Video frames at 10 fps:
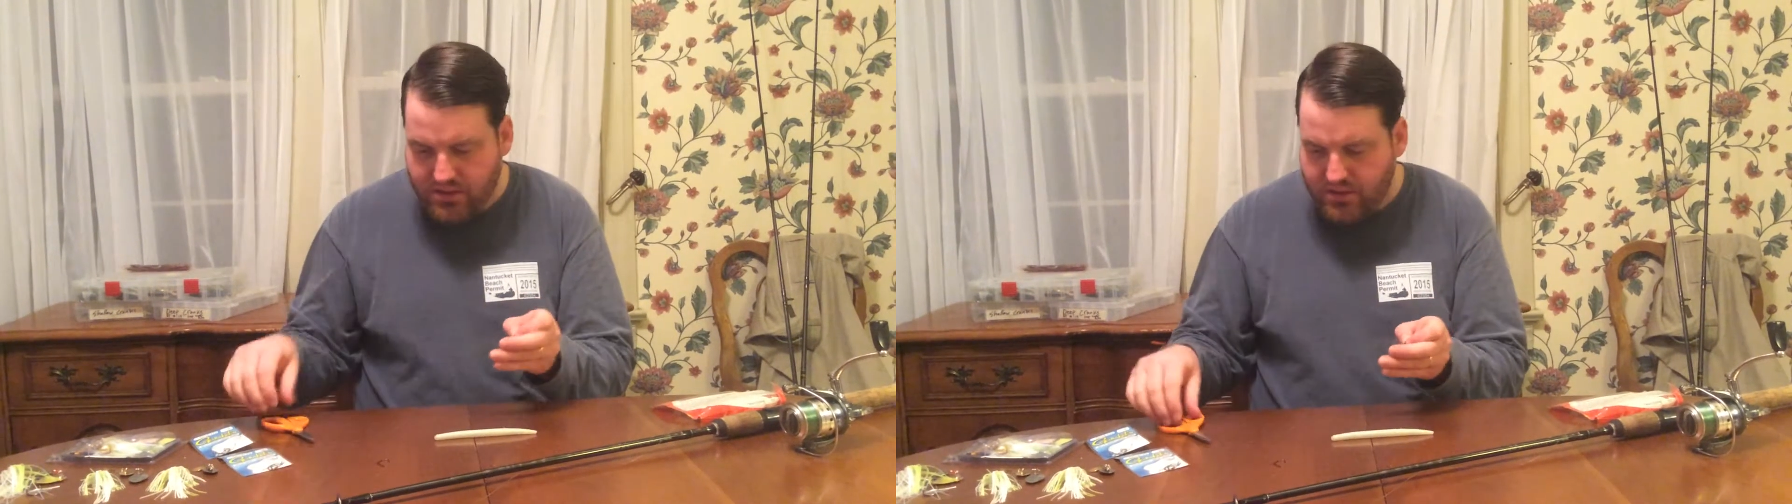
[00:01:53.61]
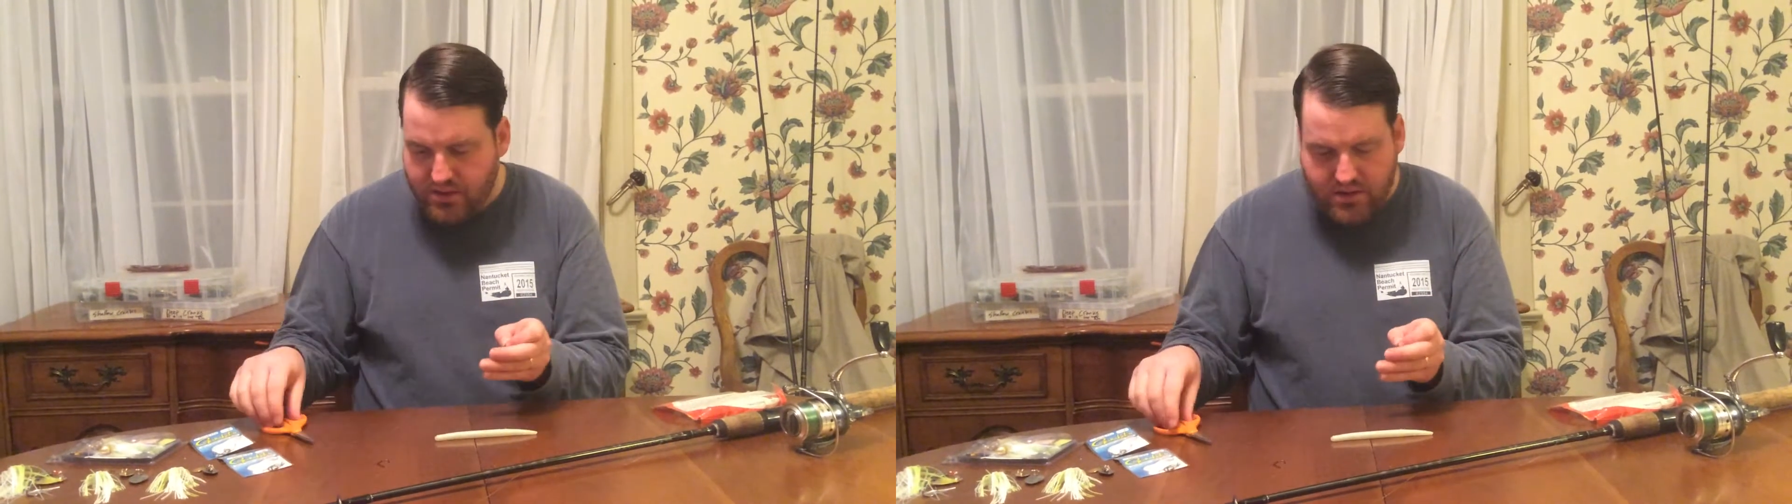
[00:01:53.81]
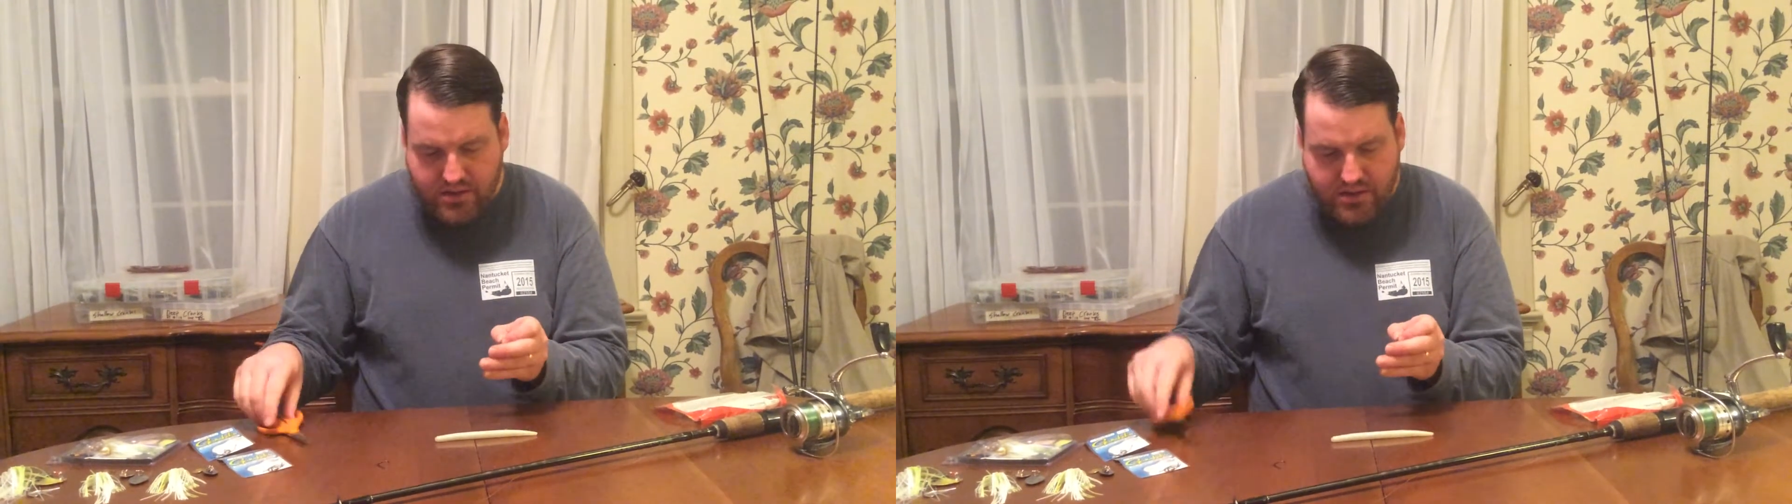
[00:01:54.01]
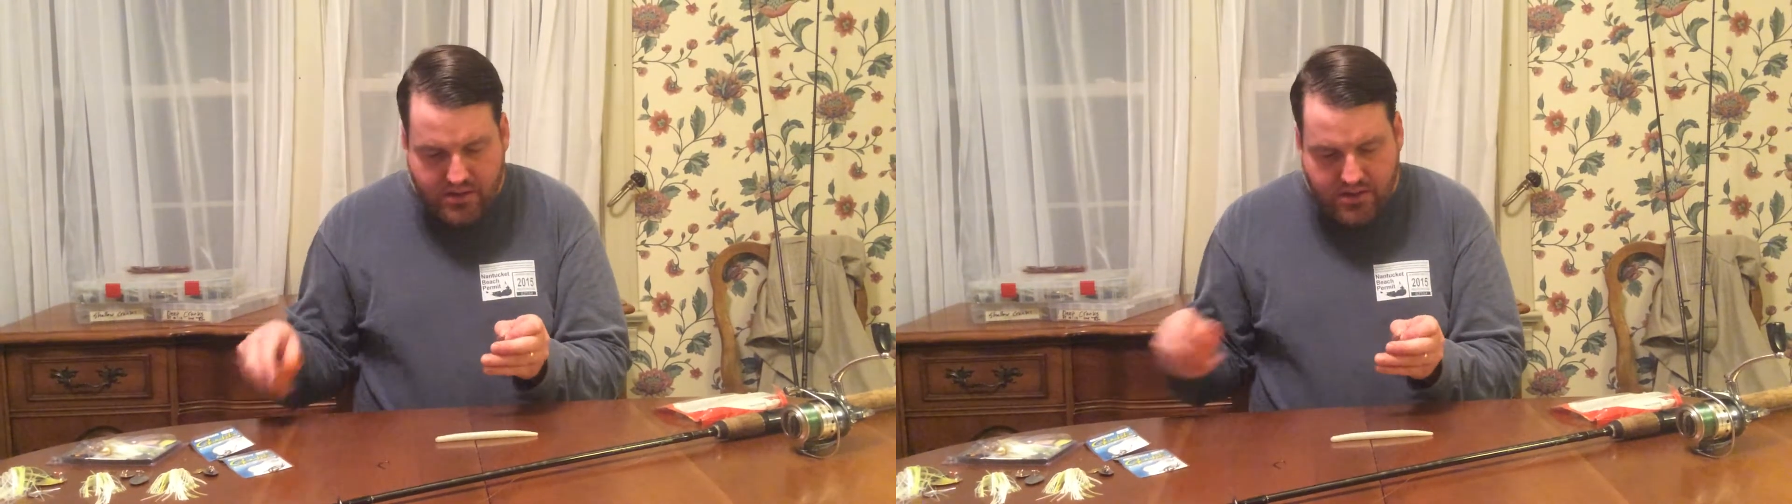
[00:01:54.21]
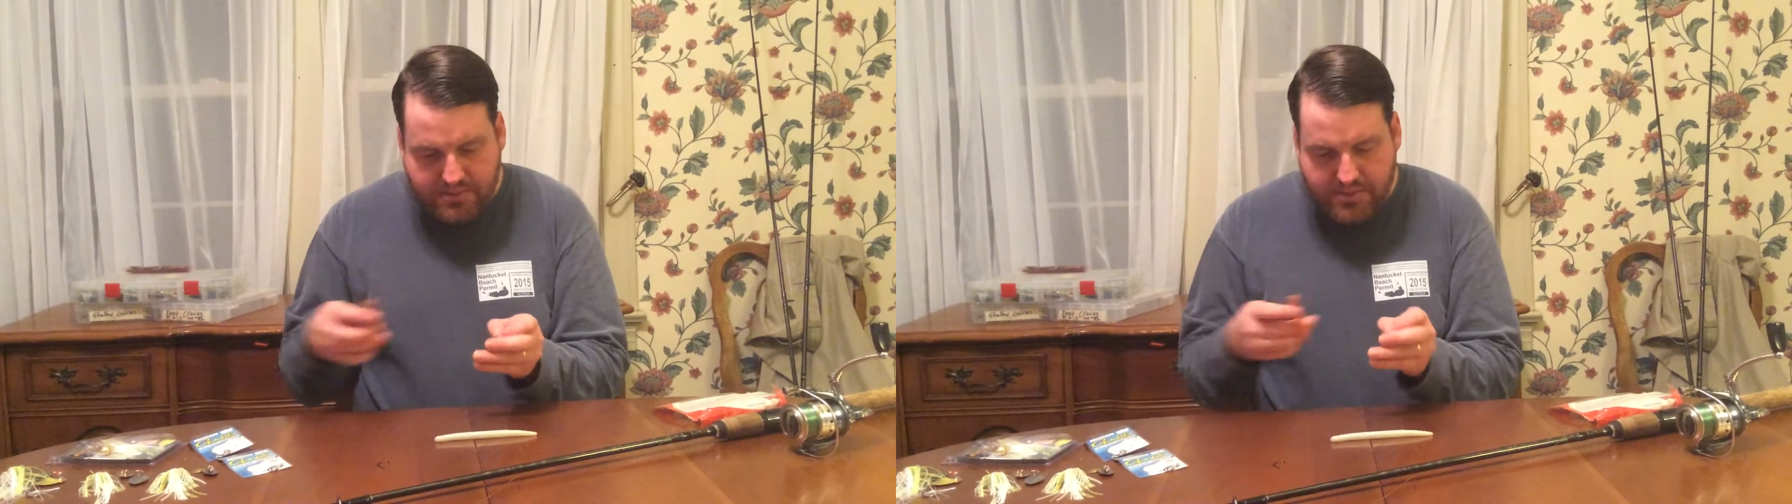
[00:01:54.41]

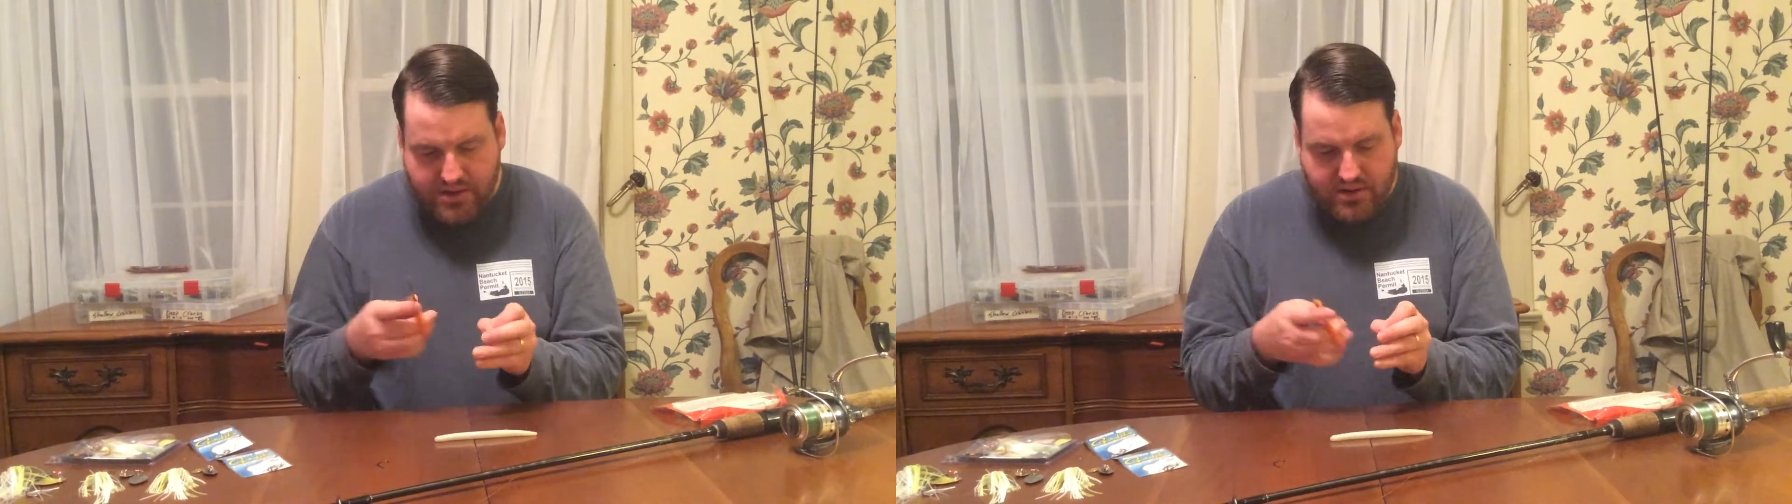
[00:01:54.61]
I'm going